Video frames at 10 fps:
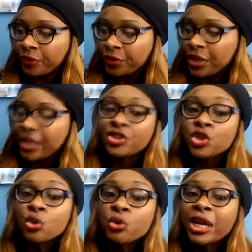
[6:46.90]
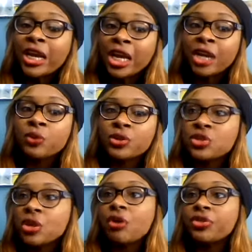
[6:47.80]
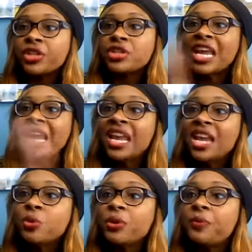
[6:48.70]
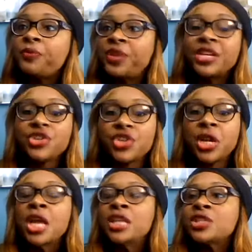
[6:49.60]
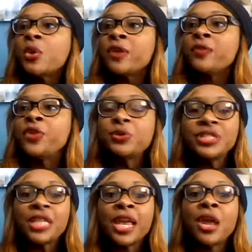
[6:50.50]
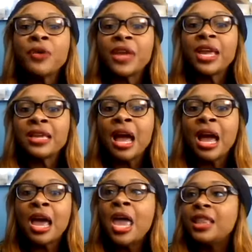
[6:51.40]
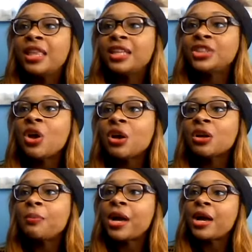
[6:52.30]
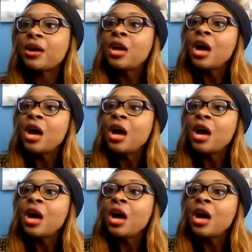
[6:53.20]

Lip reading: get to the end result, this end vision. So if you say, okay, God, let's talk about